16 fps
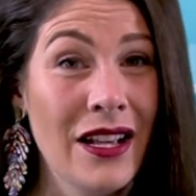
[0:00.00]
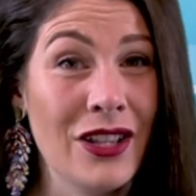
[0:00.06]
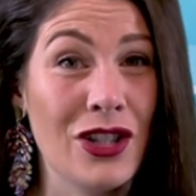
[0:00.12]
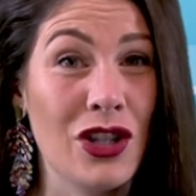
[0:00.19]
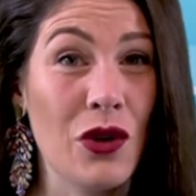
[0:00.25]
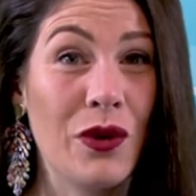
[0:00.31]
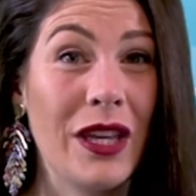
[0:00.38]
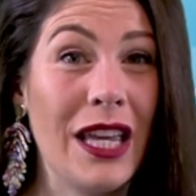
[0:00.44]

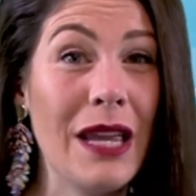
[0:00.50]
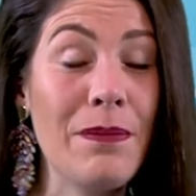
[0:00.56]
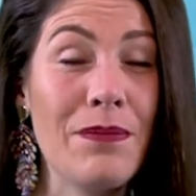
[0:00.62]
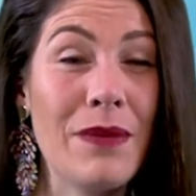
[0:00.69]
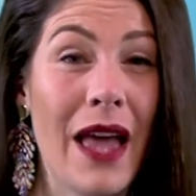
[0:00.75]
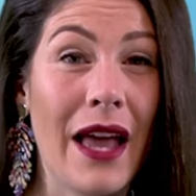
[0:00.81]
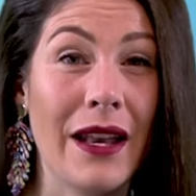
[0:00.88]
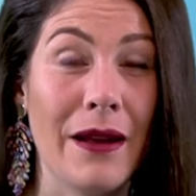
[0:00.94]
So
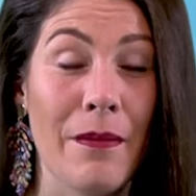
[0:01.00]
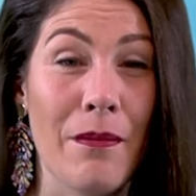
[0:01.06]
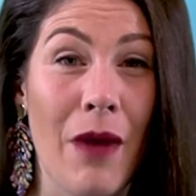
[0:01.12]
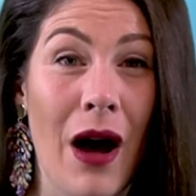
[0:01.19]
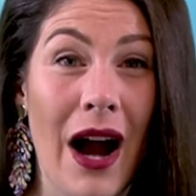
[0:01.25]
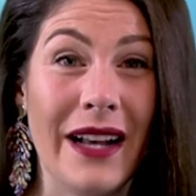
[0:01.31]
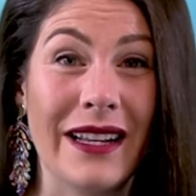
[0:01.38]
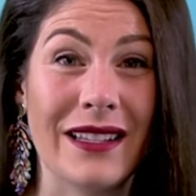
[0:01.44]
keep that in
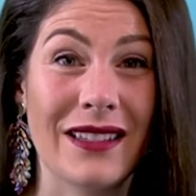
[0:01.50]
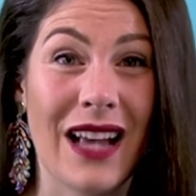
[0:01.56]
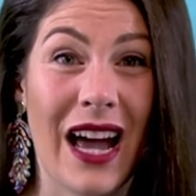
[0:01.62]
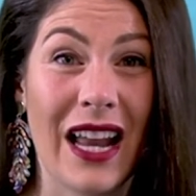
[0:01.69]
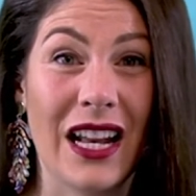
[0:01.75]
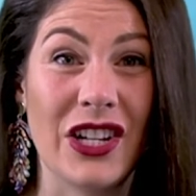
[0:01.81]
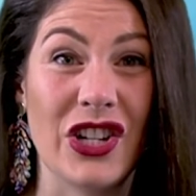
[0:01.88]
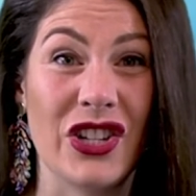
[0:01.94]
mind. It's
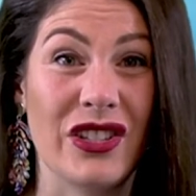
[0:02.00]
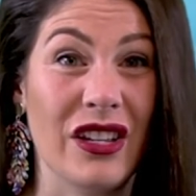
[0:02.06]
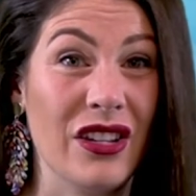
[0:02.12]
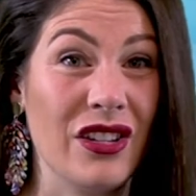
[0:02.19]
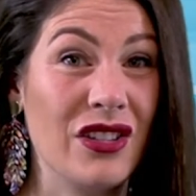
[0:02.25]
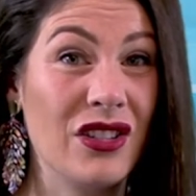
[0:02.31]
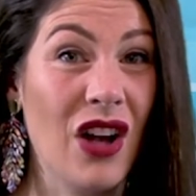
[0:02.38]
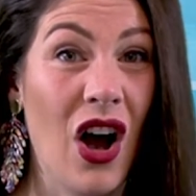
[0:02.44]
kind of just
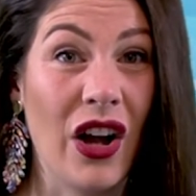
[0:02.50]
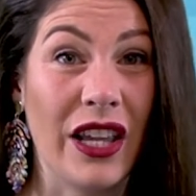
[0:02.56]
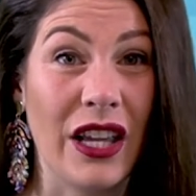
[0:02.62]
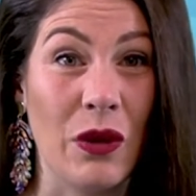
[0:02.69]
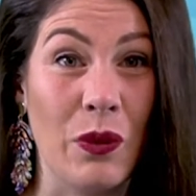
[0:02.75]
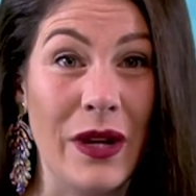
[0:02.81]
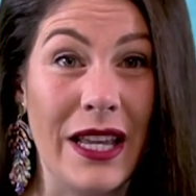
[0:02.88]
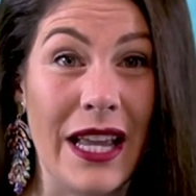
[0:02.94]
a
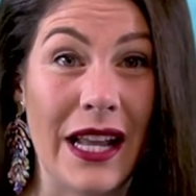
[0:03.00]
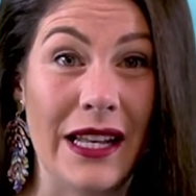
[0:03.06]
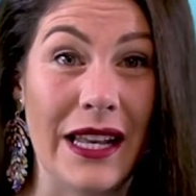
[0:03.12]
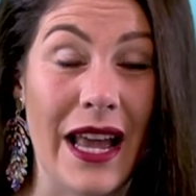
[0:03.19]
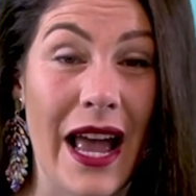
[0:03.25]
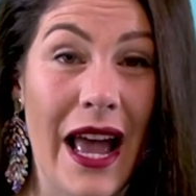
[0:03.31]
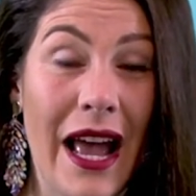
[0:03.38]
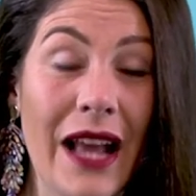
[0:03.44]
soggy weekend
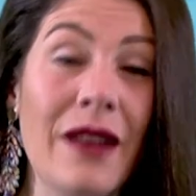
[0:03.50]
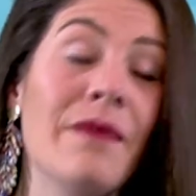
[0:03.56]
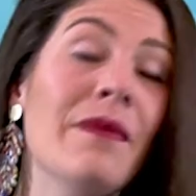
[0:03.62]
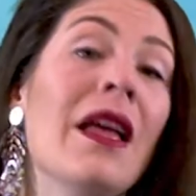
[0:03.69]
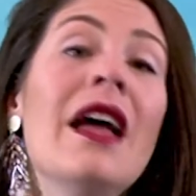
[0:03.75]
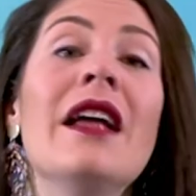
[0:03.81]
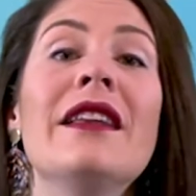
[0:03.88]
ahead.